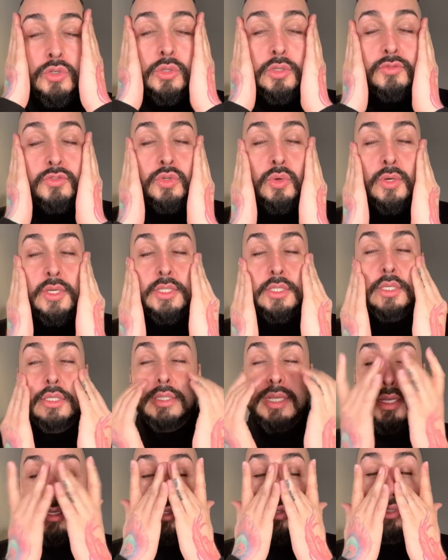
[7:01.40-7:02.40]
tool of choice is.
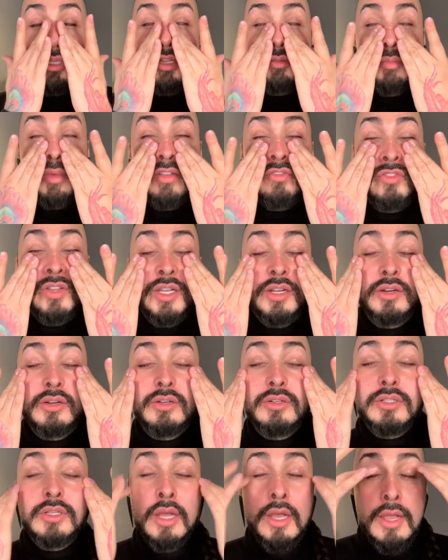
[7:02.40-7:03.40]
I do love my
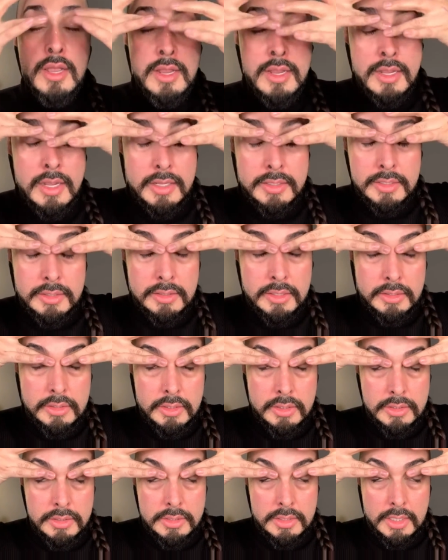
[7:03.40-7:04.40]
fingers. I think that
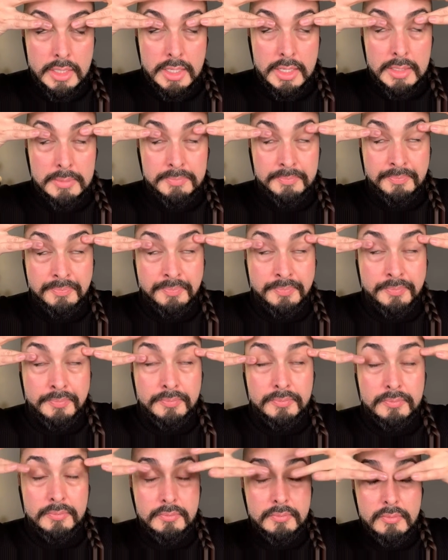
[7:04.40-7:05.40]
there's um,
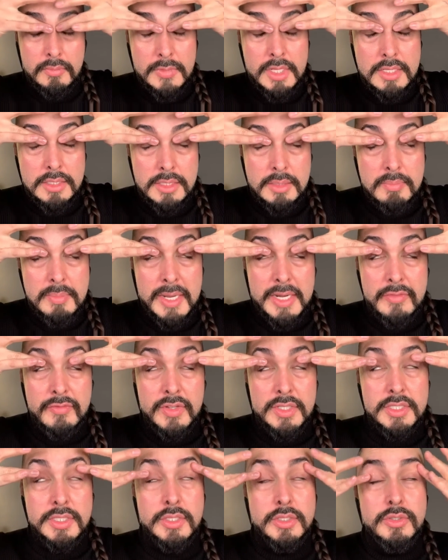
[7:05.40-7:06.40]
some
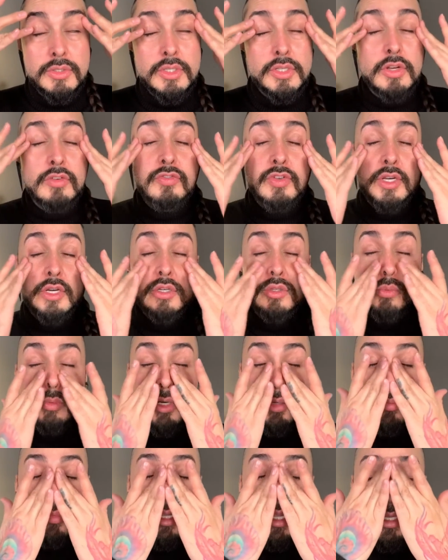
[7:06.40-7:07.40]
benefits to using your fingers
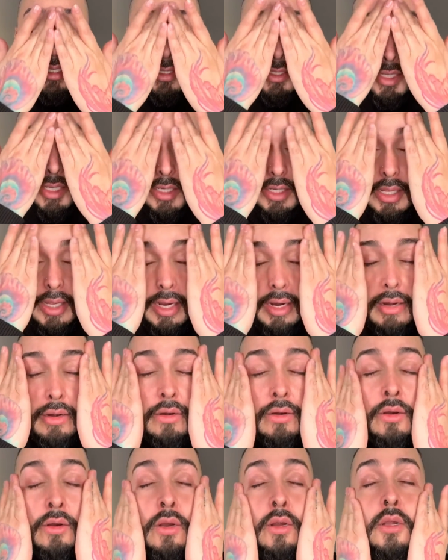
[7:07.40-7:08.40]
when applying
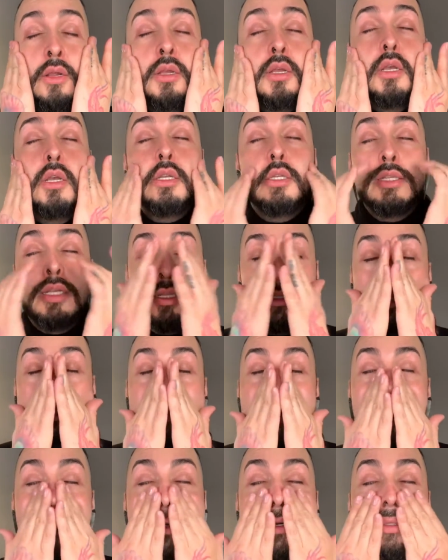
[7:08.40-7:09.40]
skincare. It tends
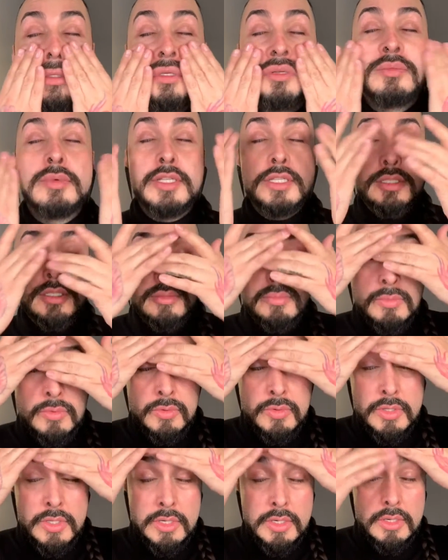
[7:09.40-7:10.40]
to go on a little bit
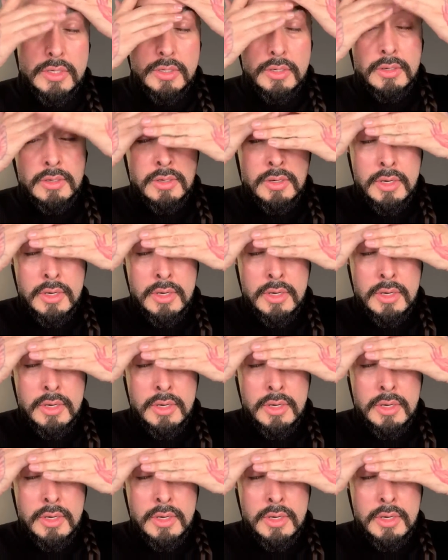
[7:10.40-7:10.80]
smoother.